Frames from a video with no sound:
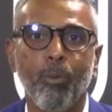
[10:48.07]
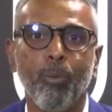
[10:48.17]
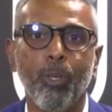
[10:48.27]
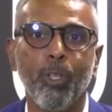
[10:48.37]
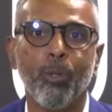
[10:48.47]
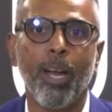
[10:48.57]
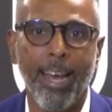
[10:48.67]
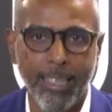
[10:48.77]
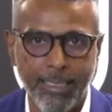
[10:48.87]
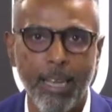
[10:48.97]
we should
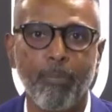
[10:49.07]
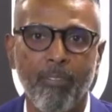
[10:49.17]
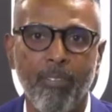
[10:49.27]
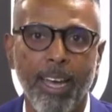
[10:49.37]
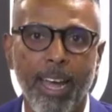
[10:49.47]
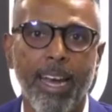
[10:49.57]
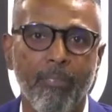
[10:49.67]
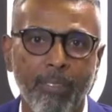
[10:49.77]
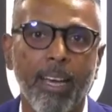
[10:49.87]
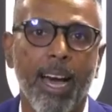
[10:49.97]
accept the fact and
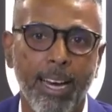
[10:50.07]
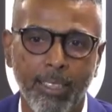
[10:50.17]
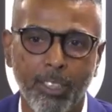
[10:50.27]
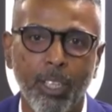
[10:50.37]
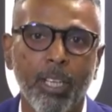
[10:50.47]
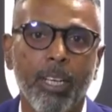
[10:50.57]
have the courage